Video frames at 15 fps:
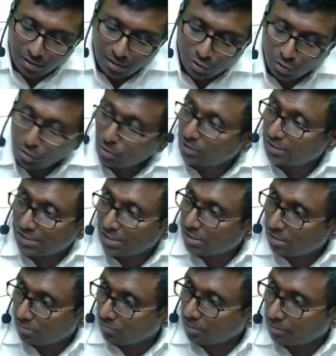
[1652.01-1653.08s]
So this is
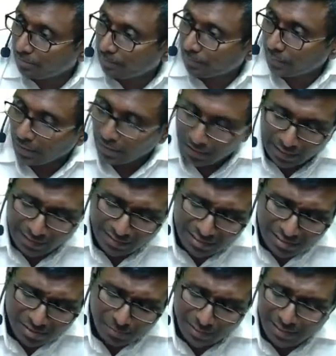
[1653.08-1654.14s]
the one. Like
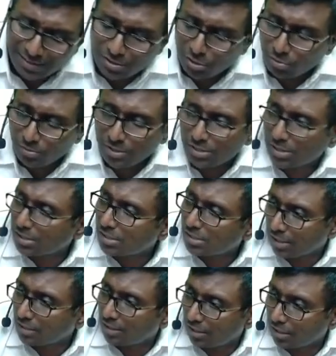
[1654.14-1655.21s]
this, many situations
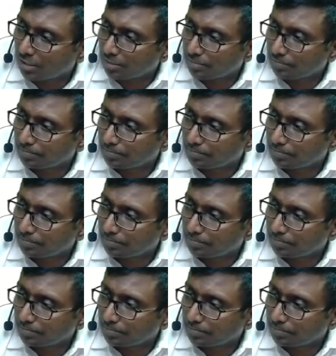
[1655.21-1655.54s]
are there.